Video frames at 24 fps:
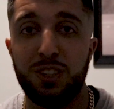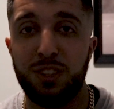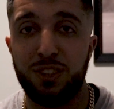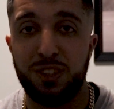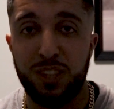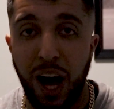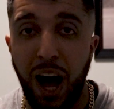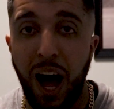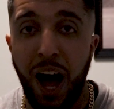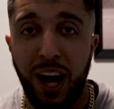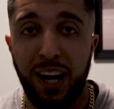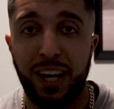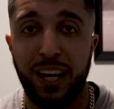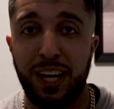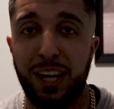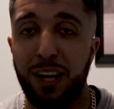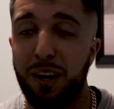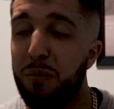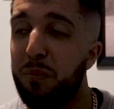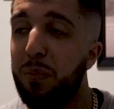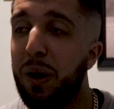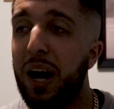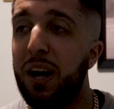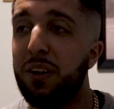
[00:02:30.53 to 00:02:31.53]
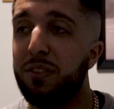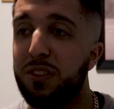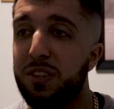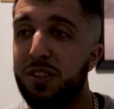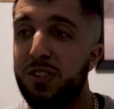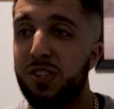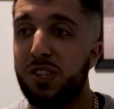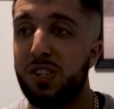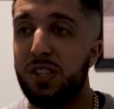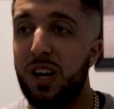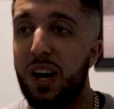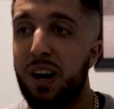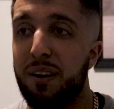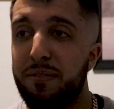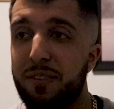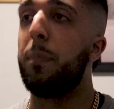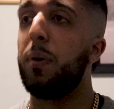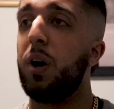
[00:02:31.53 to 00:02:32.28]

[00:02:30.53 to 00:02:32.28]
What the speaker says: talking about this stuff.